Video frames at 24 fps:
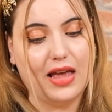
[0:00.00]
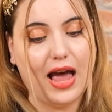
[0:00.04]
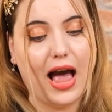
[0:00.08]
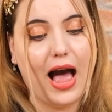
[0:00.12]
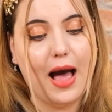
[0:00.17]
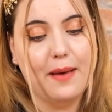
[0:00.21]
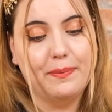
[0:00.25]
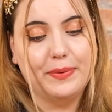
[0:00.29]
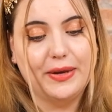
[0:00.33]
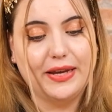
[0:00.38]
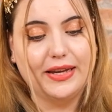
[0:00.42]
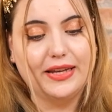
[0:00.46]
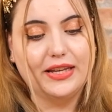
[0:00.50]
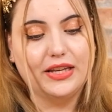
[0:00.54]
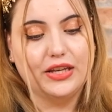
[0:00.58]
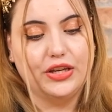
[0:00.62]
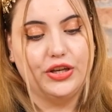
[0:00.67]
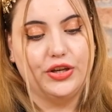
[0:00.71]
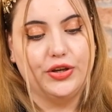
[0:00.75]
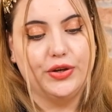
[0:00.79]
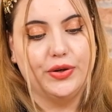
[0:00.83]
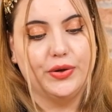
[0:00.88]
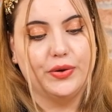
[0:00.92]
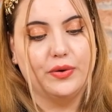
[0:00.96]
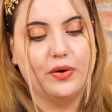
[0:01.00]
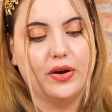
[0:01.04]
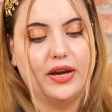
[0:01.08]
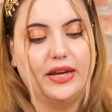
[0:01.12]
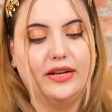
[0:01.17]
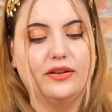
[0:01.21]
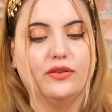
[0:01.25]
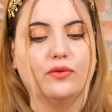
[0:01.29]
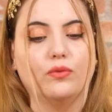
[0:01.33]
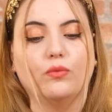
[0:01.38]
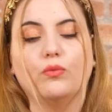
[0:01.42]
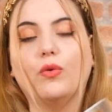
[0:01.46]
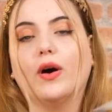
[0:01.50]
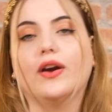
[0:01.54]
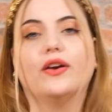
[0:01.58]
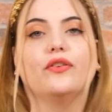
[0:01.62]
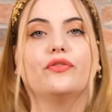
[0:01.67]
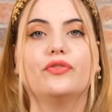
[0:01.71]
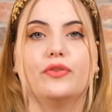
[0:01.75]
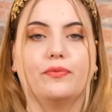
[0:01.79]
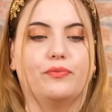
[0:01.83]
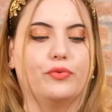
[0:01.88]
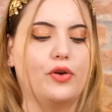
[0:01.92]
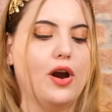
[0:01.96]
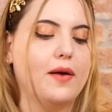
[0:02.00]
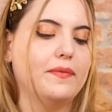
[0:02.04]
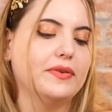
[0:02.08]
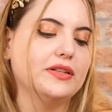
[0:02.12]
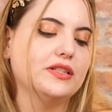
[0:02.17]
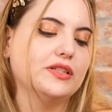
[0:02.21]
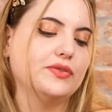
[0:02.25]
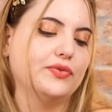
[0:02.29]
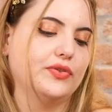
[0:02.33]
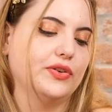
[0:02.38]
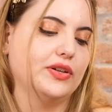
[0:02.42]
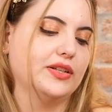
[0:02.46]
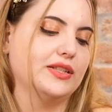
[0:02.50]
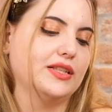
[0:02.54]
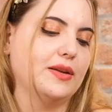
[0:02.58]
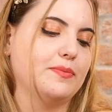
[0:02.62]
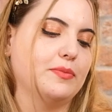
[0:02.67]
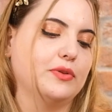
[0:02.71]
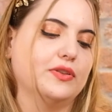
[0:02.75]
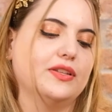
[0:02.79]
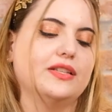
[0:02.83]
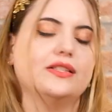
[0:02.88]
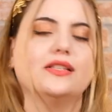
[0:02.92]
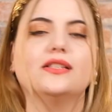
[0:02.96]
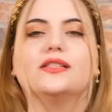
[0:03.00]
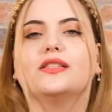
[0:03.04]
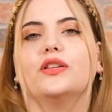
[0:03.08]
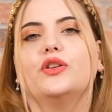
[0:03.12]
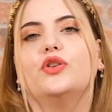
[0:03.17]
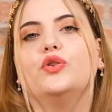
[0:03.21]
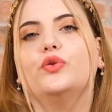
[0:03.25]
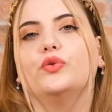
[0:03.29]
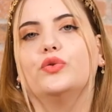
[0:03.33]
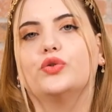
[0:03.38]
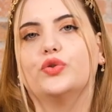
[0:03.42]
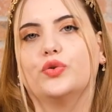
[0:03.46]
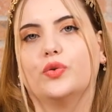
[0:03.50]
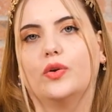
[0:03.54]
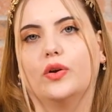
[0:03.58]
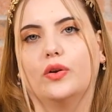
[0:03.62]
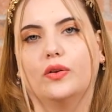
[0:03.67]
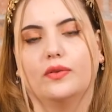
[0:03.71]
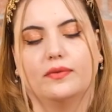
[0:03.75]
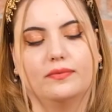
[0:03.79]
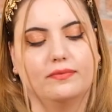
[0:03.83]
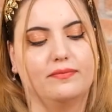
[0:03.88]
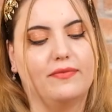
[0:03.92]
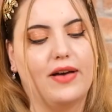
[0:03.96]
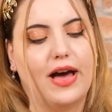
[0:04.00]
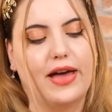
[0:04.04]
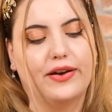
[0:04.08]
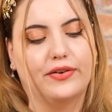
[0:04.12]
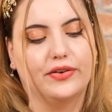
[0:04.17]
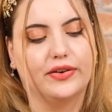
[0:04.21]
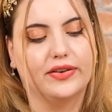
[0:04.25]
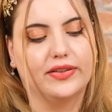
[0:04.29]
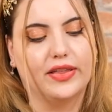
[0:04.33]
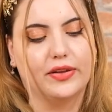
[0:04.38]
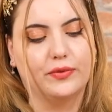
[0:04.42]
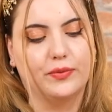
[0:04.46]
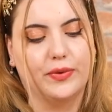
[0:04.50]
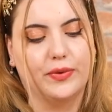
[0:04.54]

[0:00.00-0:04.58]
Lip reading: upping you in one of the province. For example, this is the neutral banner that